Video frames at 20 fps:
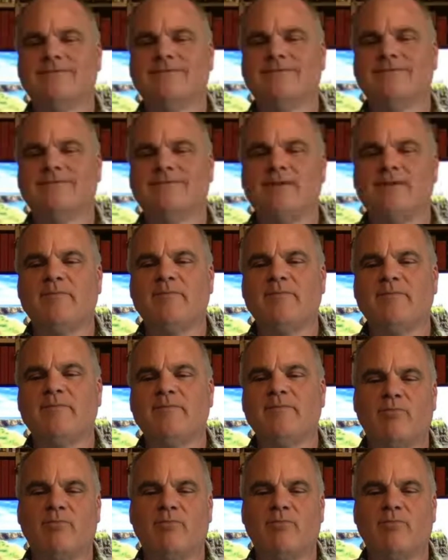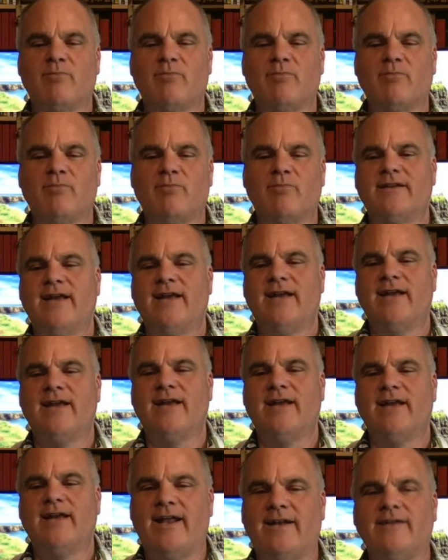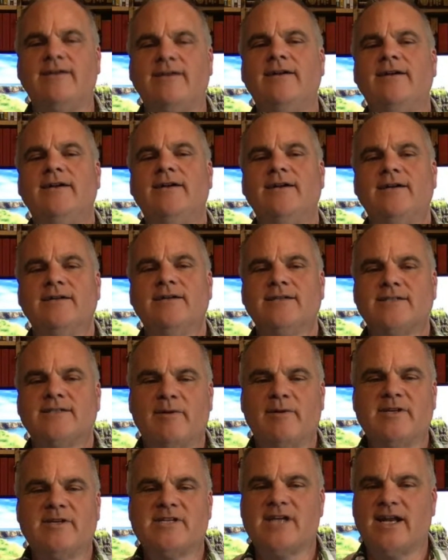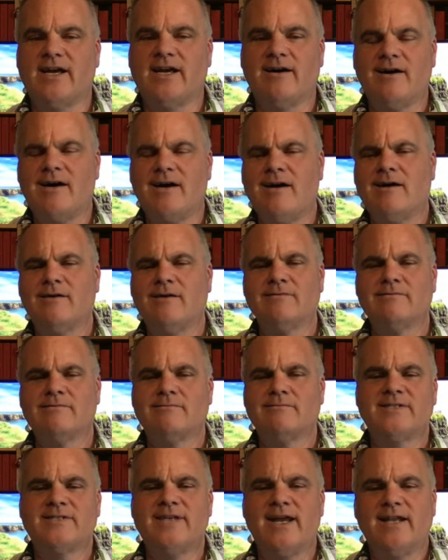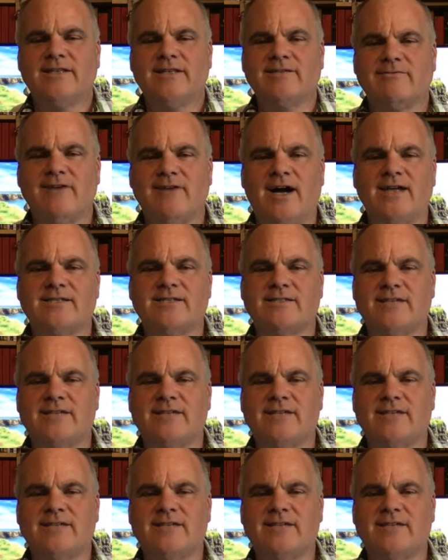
Something's going to break, and somebody's going to go, oh, send it to Russ.